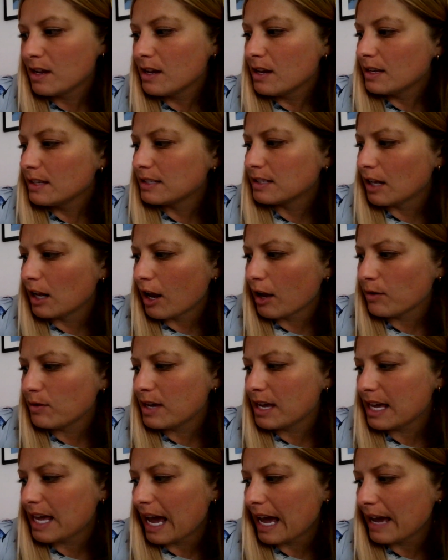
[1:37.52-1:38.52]
So
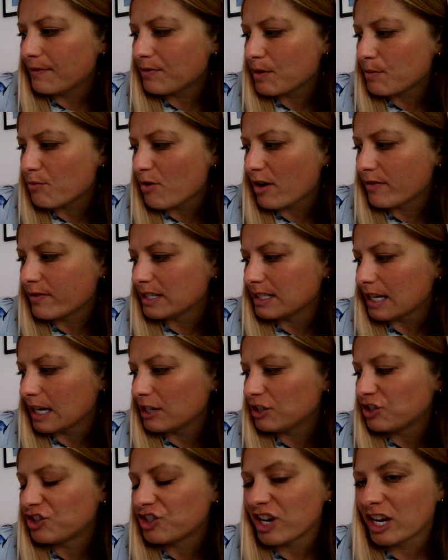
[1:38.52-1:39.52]
Loki gave the brothers
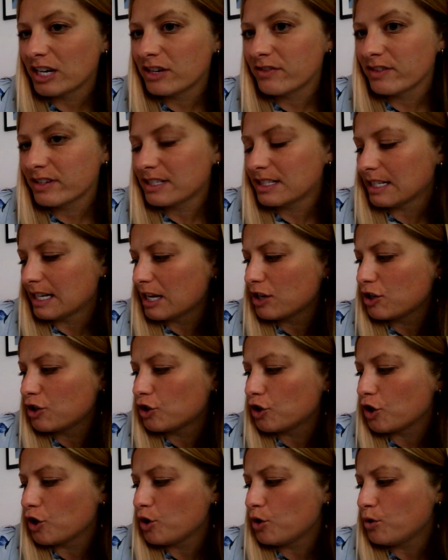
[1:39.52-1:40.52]
a generously
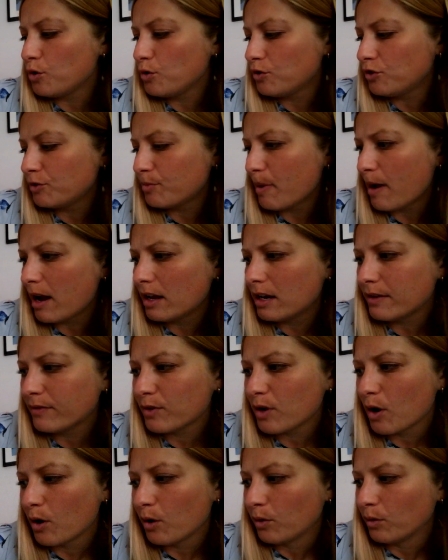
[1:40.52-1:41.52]
huge pile of
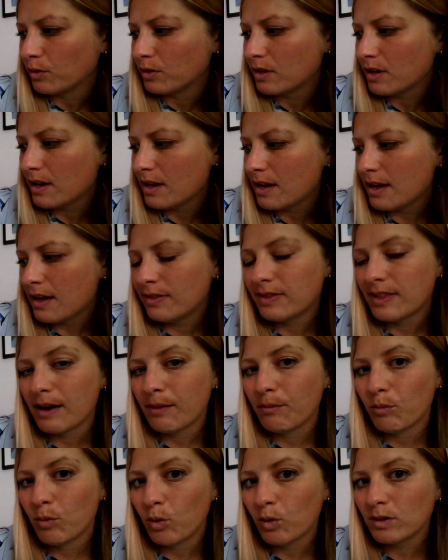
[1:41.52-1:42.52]
gold,
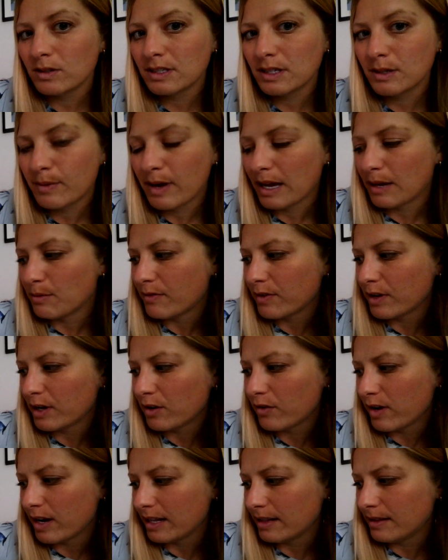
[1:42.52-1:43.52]
then walked away with a
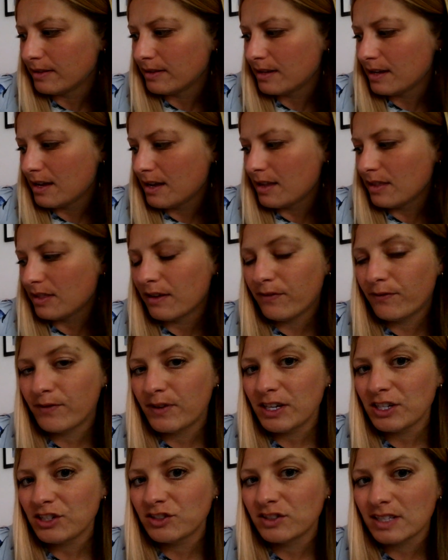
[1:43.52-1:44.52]
grin, the
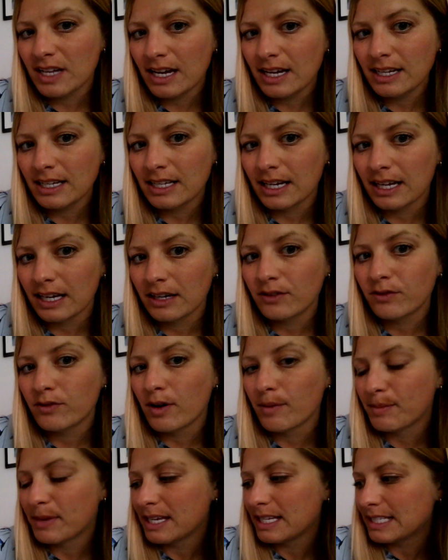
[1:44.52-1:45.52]
fish dangling
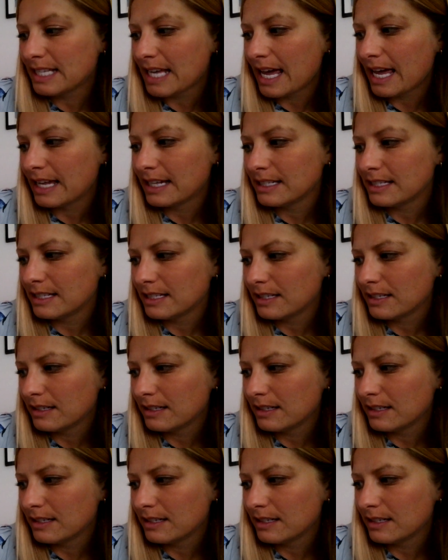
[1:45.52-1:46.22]
from his hand.